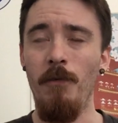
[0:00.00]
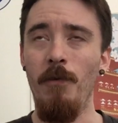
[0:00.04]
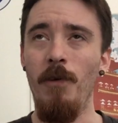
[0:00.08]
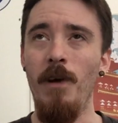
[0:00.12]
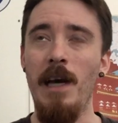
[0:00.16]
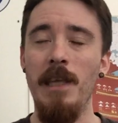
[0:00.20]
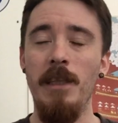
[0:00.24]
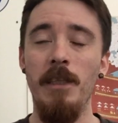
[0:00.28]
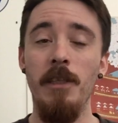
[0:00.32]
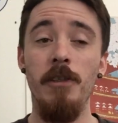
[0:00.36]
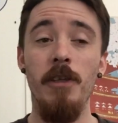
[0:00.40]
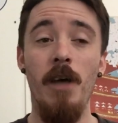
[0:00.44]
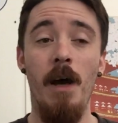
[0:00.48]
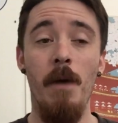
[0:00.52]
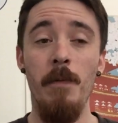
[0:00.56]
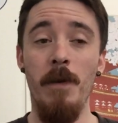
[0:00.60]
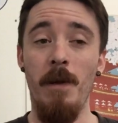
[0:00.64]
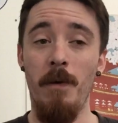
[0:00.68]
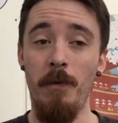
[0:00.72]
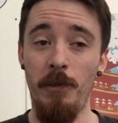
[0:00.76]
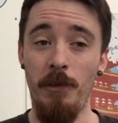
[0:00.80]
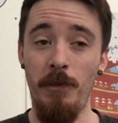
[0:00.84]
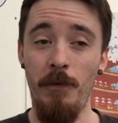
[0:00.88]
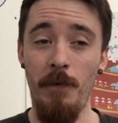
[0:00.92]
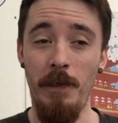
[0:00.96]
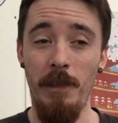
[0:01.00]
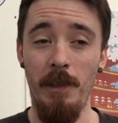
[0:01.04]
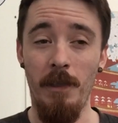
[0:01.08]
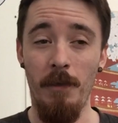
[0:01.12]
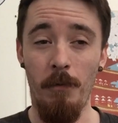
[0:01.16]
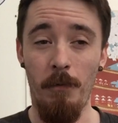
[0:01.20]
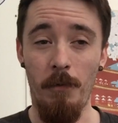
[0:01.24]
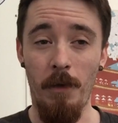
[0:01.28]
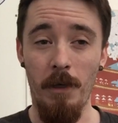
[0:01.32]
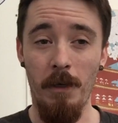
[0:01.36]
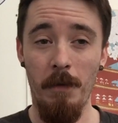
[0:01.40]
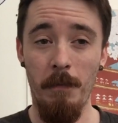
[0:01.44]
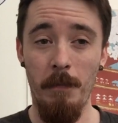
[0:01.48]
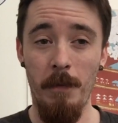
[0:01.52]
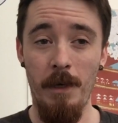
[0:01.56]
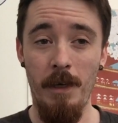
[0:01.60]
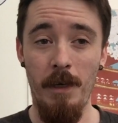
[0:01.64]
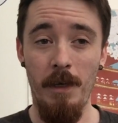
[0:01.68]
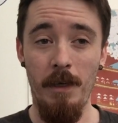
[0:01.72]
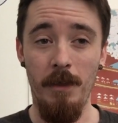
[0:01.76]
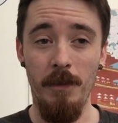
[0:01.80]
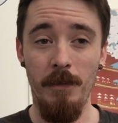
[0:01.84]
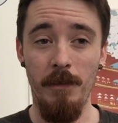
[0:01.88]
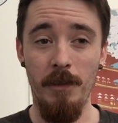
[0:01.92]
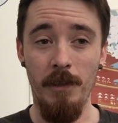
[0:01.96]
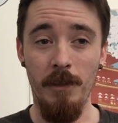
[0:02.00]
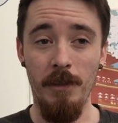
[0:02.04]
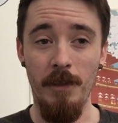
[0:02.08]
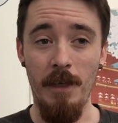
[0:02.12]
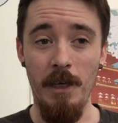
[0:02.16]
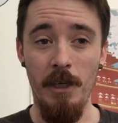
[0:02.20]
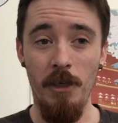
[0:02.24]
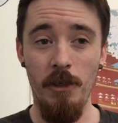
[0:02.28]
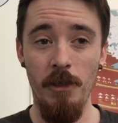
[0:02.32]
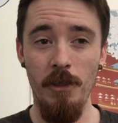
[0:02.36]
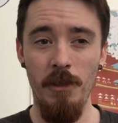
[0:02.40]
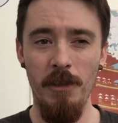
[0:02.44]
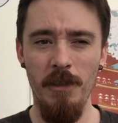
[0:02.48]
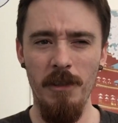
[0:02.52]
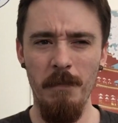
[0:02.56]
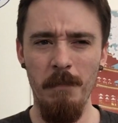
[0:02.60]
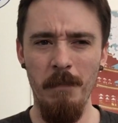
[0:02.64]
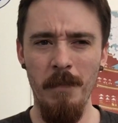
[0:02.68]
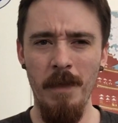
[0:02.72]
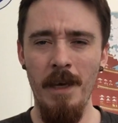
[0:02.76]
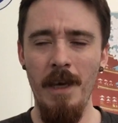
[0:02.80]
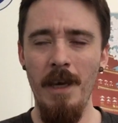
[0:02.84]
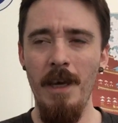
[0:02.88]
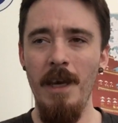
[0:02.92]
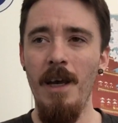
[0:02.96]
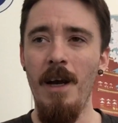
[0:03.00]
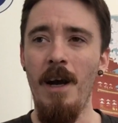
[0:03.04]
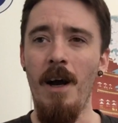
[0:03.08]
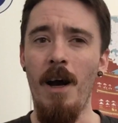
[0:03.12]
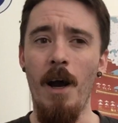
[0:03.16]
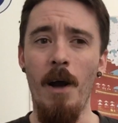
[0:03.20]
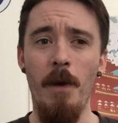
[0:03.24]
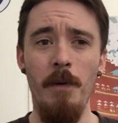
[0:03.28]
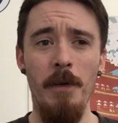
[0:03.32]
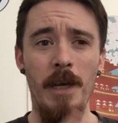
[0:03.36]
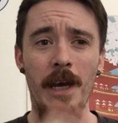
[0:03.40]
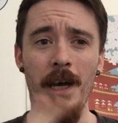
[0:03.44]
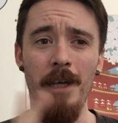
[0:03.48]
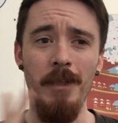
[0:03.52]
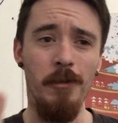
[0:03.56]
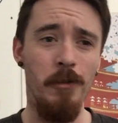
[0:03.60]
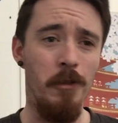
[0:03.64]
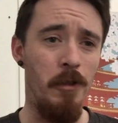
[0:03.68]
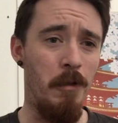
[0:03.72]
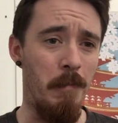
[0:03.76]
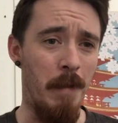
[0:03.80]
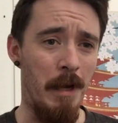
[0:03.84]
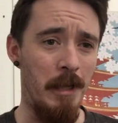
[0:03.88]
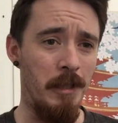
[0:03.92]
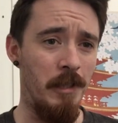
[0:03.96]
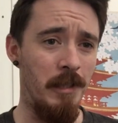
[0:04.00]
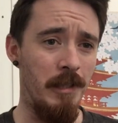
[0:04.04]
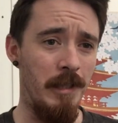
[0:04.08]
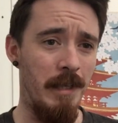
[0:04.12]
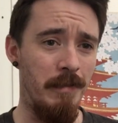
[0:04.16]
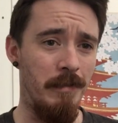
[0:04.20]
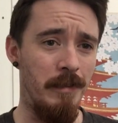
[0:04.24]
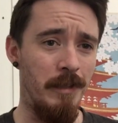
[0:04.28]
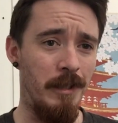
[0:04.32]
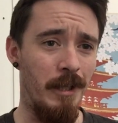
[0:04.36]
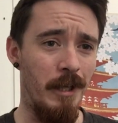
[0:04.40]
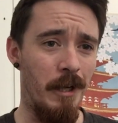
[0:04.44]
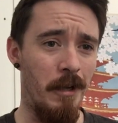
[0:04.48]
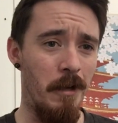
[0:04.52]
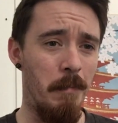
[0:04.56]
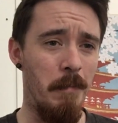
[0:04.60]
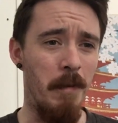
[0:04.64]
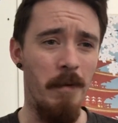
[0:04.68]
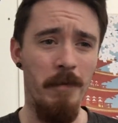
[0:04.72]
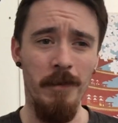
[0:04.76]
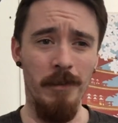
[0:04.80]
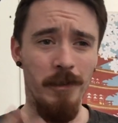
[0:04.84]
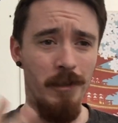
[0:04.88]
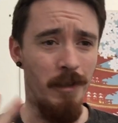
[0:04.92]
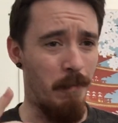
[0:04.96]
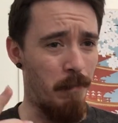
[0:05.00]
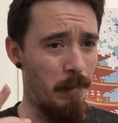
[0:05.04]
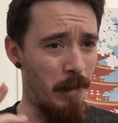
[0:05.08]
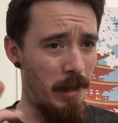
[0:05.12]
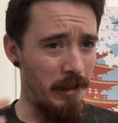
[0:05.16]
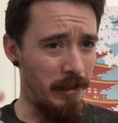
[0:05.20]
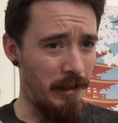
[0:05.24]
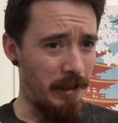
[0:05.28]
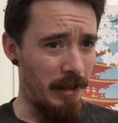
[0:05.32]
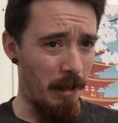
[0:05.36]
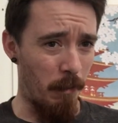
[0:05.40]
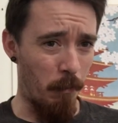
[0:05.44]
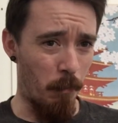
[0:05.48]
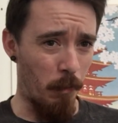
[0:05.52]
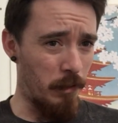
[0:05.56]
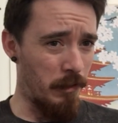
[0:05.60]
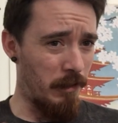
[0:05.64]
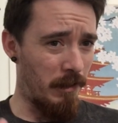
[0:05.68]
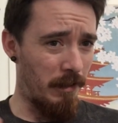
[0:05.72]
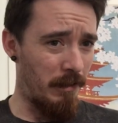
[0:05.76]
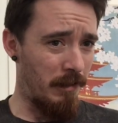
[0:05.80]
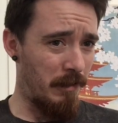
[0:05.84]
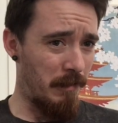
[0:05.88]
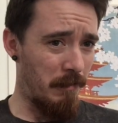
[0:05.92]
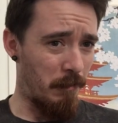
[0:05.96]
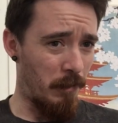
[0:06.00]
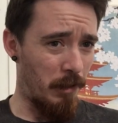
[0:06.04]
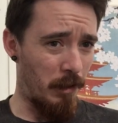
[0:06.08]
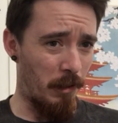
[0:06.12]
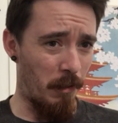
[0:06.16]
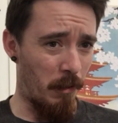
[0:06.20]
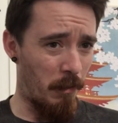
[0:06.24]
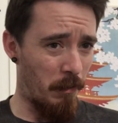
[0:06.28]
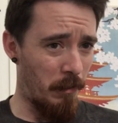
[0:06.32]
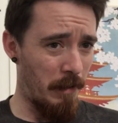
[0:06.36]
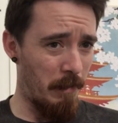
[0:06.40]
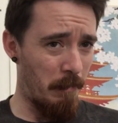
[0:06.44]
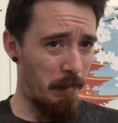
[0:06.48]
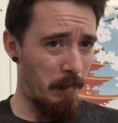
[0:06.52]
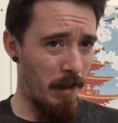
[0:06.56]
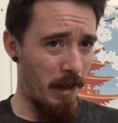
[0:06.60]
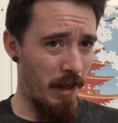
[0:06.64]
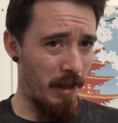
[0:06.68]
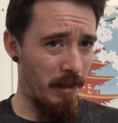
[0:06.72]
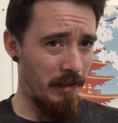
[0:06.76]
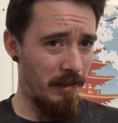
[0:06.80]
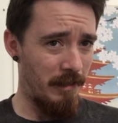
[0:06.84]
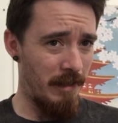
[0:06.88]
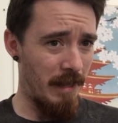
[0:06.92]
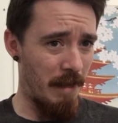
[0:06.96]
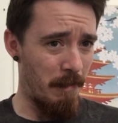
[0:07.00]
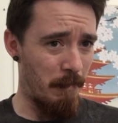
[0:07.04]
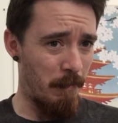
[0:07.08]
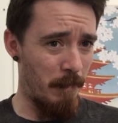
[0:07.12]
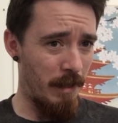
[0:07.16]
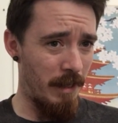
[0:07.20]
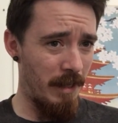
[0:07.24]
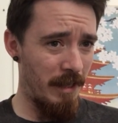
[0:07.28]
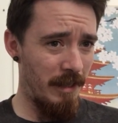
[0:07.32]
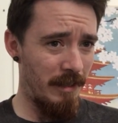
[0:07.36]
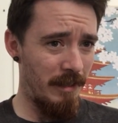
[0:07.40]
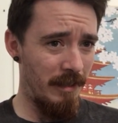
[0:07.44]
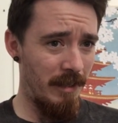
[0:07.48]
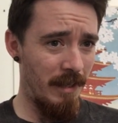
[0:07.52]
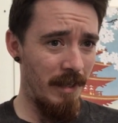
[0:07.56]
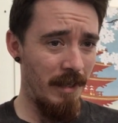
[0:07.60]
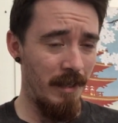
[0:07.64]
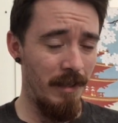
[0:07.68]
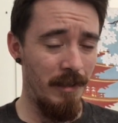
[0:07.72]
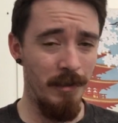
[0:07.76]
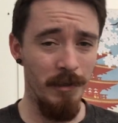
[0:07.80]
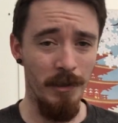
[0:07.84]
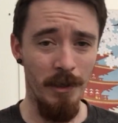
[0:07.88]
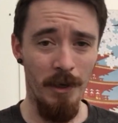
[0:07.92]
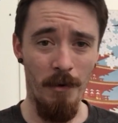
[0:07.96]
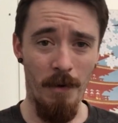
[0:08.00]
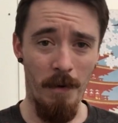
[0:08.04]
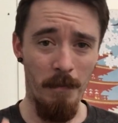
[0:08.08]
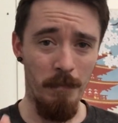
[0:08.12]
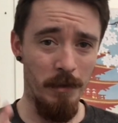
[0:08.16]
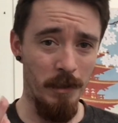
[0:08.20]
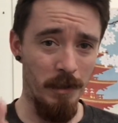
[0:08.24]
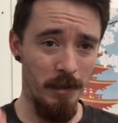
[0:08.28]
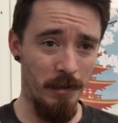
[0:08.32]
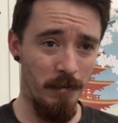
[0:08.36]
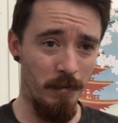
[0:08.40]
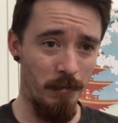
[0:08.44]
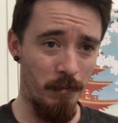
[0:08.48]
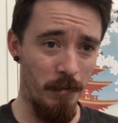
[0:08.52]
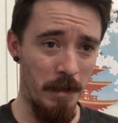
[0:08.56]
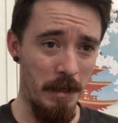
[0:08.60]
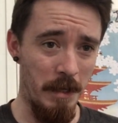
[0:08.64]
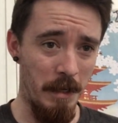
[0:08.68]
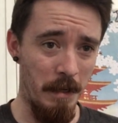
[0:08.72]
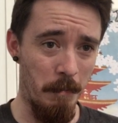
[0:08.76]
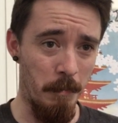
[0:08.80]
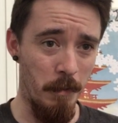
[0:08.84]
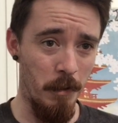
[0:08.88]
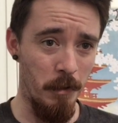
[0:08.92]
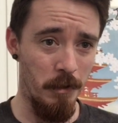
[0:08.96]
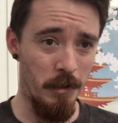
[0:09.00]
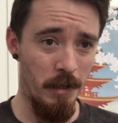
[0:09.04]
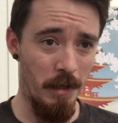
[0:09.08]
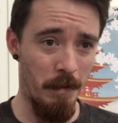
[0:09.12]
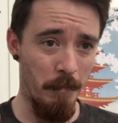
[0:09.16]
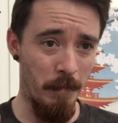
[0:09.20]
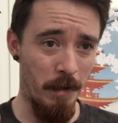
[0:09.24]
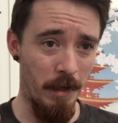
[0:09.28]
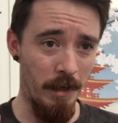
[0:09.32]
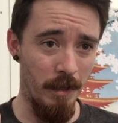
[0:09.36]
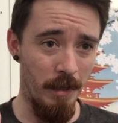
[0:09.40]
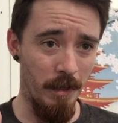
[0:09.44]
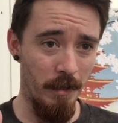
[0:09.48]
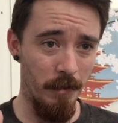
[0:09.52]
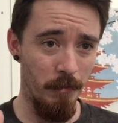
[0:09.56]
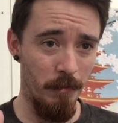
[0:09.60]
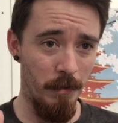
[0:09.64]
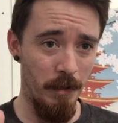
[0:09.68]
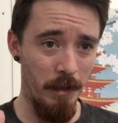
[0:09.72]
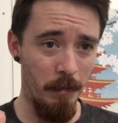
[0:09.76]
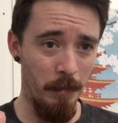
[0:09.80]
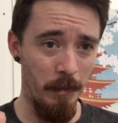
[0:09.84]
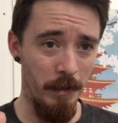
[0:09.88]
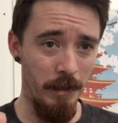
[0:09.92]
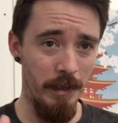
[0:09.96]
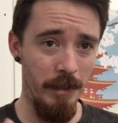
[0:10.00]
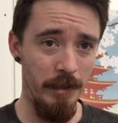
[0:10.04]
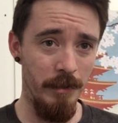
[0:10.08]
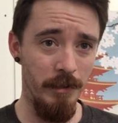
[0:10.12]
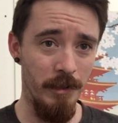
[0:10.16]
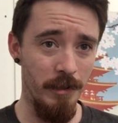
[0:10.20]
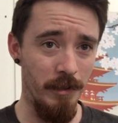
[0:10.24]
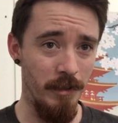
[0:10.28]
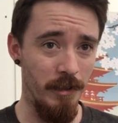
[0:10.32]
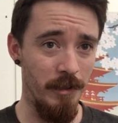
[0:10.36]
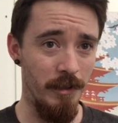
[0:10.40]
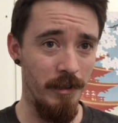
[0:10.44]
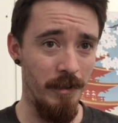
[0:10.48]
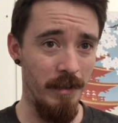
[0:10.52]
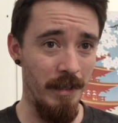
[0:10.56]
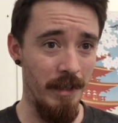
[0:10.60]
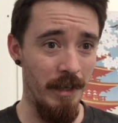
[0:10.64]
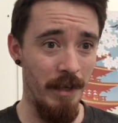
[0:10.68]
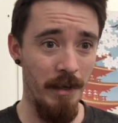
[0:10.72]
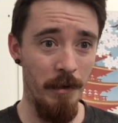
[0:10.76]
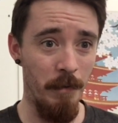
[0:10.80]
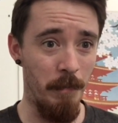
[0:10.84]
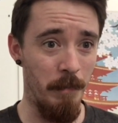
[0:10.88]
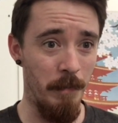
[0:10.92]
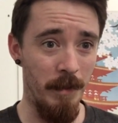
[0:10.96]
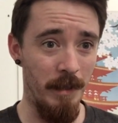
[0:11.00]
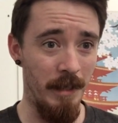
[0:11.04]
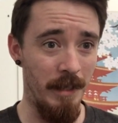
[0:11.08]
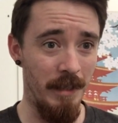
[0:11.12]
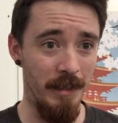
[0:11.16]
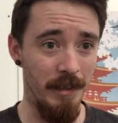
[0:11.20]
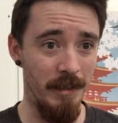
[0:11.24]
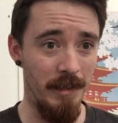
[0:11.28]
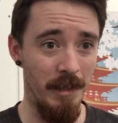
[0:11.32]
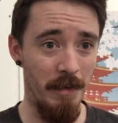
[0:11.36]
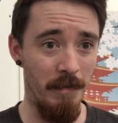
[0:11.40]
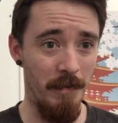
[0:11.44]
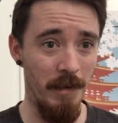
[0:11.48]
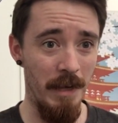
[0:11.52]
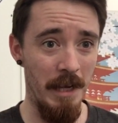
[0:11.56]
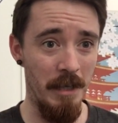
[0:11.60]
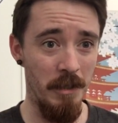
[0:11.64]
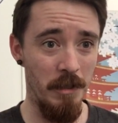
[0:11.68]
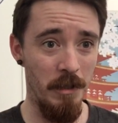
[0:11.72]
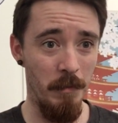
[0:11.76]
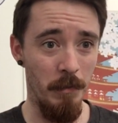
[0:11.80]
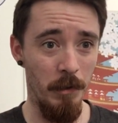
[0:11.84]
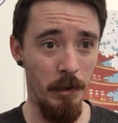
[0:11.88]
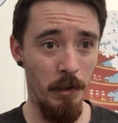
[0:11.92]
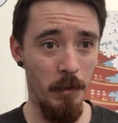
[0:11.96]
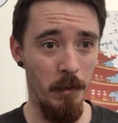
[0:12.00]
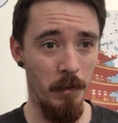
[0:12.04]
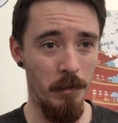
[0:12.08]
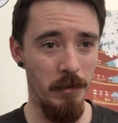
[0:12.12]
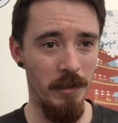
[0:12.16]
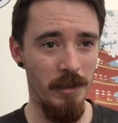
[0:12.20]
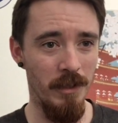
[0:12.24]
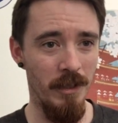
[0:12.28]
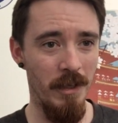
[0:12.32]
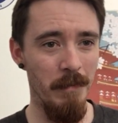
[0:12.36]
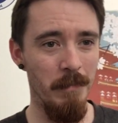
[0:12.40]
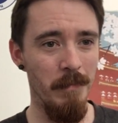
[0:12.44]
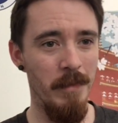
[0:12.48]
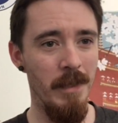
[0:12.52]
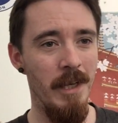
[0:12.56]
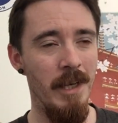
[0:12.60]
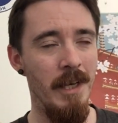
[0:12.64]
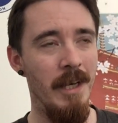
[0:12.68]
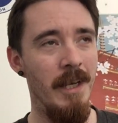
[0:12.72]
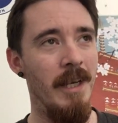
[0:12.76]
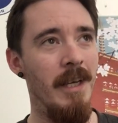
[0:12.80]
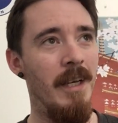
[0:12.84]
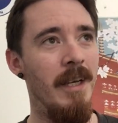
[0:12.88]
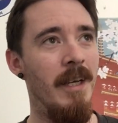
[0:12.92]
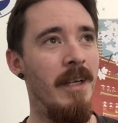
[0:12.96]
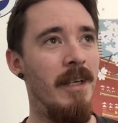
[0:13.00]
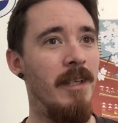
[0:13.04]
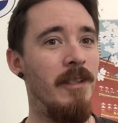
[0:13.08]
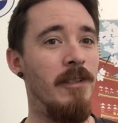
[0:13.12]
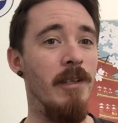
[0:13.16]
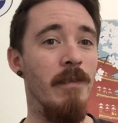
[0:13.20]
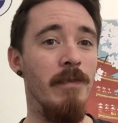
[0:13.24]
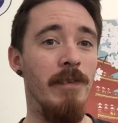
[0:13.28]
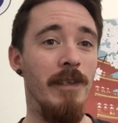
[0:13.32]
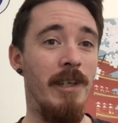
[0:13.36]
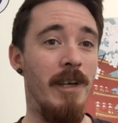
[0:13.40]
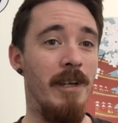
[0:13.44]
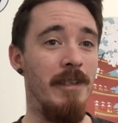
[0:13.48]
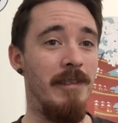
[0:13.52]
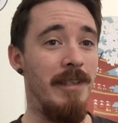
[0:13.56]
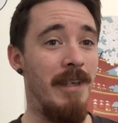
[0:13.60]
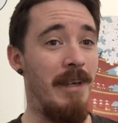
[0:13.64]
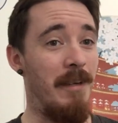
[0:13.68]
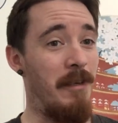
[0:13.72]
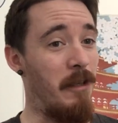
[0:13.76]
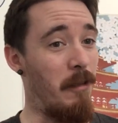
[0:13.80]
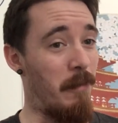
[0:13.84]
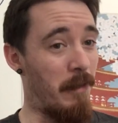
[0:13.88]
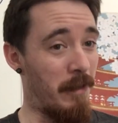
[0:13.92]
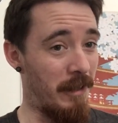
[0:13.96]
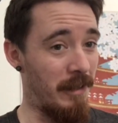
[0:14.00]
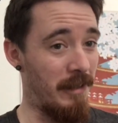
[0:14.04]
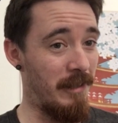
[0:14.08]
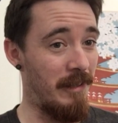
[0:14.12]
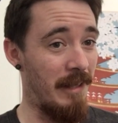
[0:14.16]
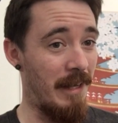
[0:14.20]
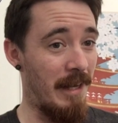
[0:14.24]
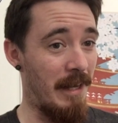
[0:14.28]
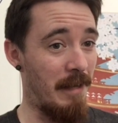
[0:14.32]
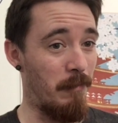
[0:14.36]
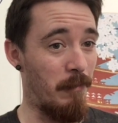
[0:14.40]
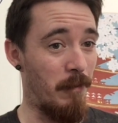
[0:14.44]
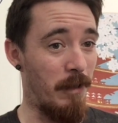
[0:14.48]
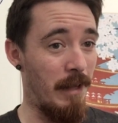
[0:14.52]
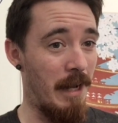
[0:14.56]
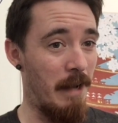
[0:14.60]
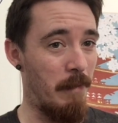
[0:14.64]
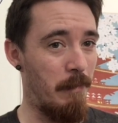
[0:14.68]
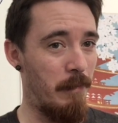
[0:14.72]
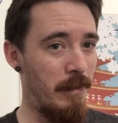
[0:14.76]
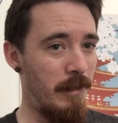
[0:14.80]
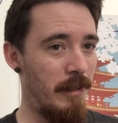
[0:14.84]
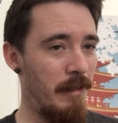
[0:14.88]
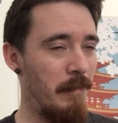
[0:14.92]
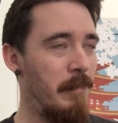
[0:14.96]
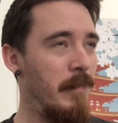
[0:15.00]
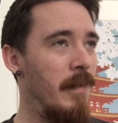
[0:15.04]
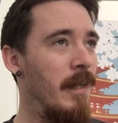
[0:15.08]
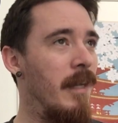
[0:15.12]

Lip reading: at the time when I was doing the Rugby Six Nations, I only had 2 matches left to go, but for some reason it wasn't recording past 10 minutes. So I'm just really pushing my luck really with this, just to hope and see if it actually records or not. So if it cuts out, you understand what happened.